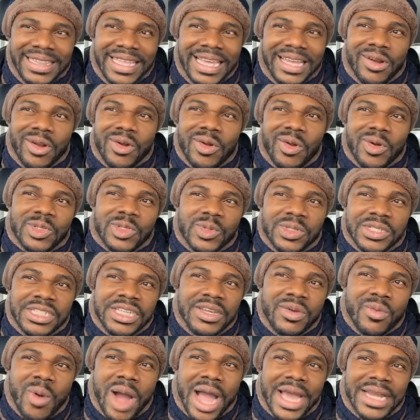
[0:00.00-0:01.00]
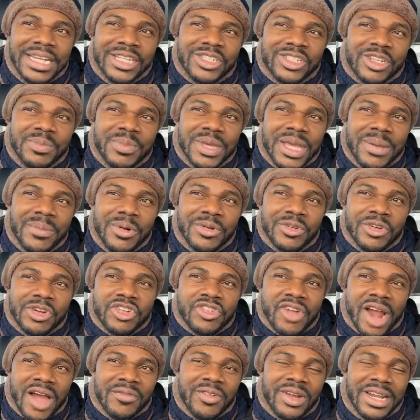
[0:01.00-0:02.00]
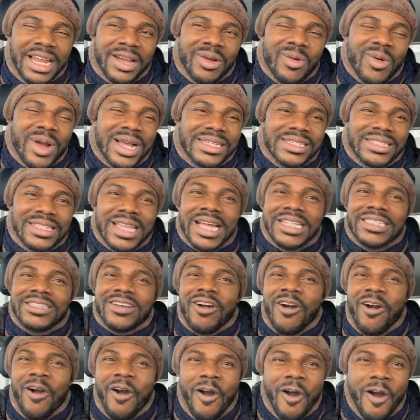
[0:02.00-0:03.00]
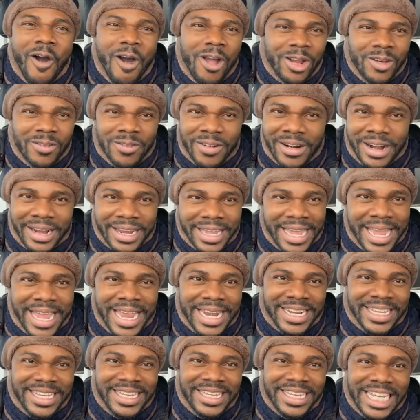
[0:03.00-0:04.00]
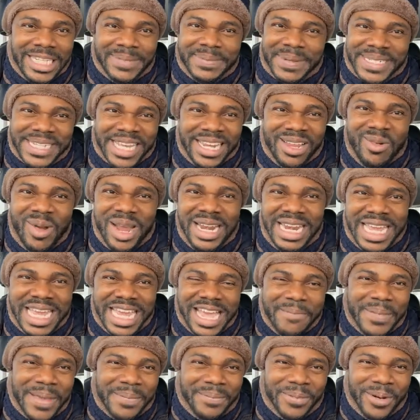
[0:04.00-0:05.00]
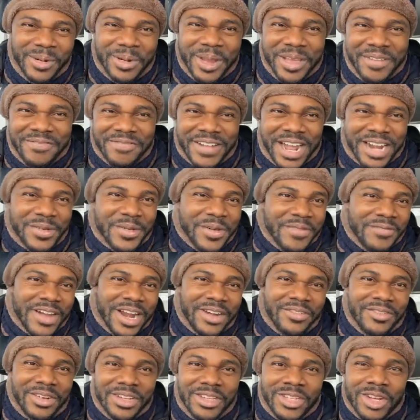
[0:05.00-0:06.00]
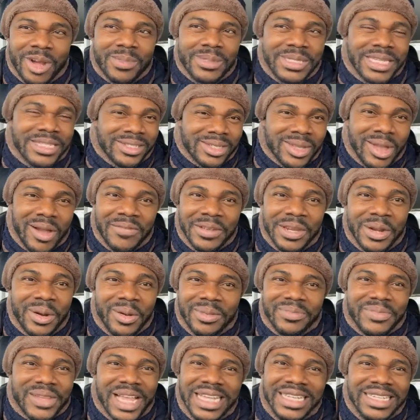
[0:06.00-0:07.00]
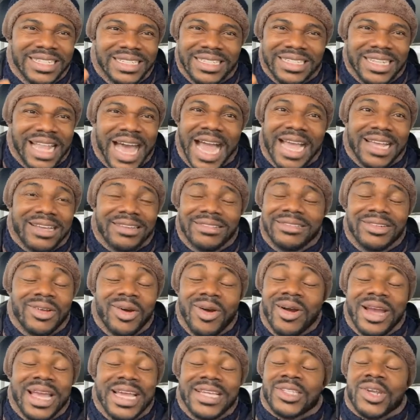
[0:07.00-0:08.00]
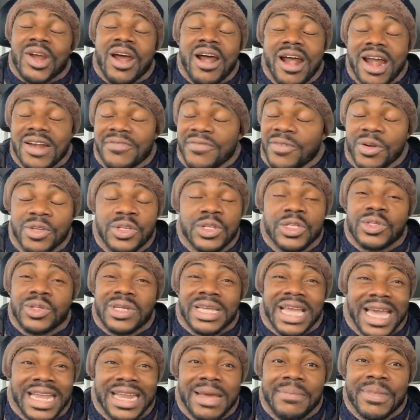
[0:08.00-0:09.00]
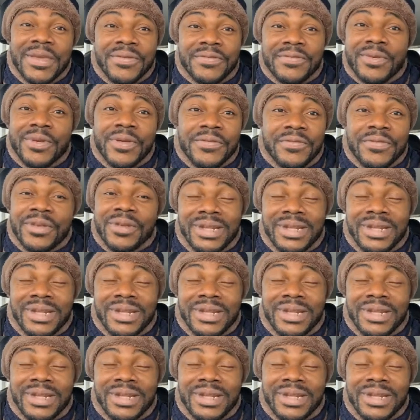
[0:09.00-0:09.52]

They don't also see why they should be able to travel and go and start all over again. Especially when they hear people doing factory jobs and stuff, you know. Like, no, it's hard for you to get them. If